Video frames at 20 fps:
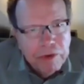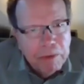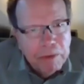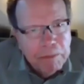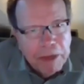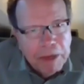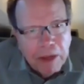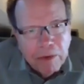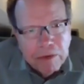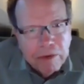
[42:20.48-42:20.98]

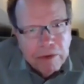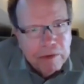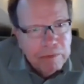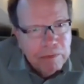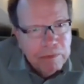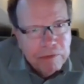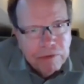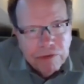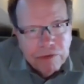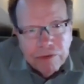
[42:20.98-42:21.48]
about the
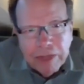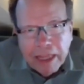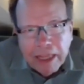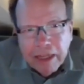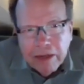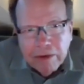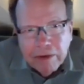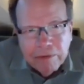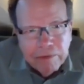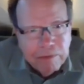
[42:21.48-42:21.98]

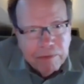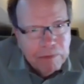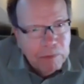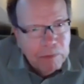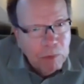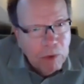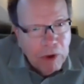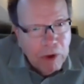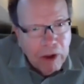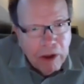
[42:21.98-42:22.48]
state of
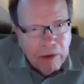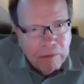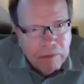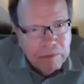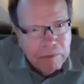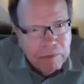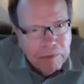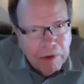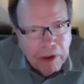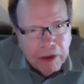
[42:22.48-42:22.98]

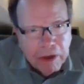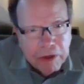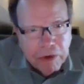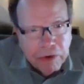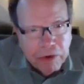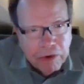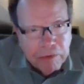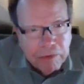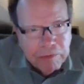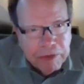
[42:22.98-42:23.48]

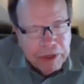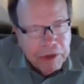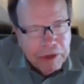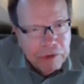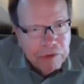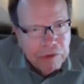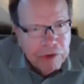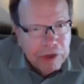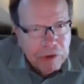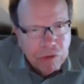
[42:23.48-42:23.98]
your
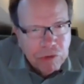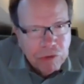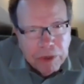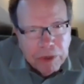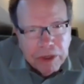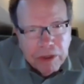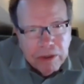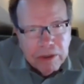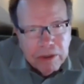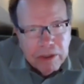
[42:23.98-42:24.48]
vineyards in
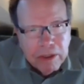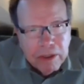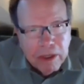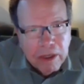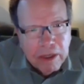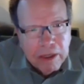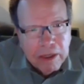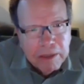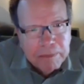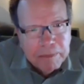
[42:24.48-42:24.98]
Israel
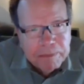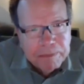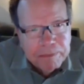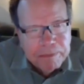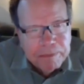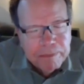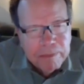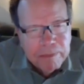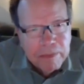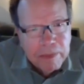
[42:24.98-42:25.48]
and
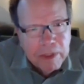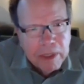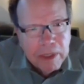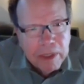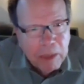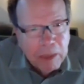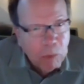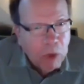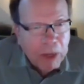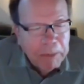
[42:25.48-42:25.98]

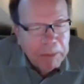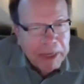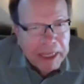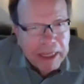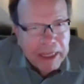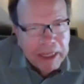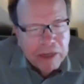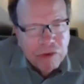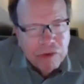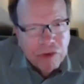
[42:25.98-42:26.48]

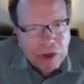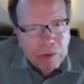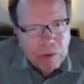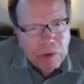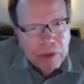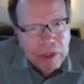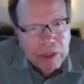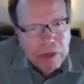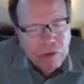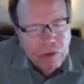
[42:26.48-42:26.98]
winemaking in
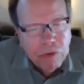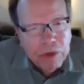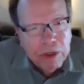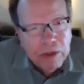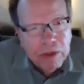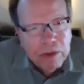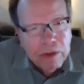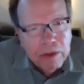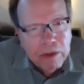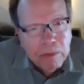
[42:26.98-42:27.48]
general in
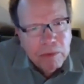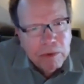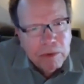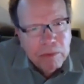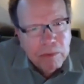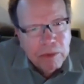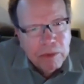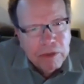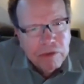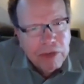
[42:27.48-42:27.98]
Israel.
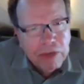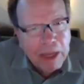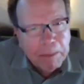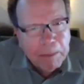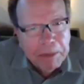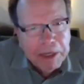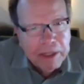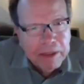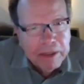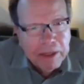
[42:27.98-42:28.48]
What's
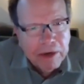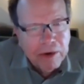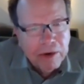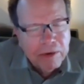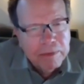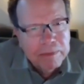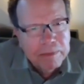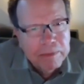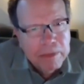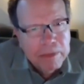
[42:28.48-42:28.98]
happening there?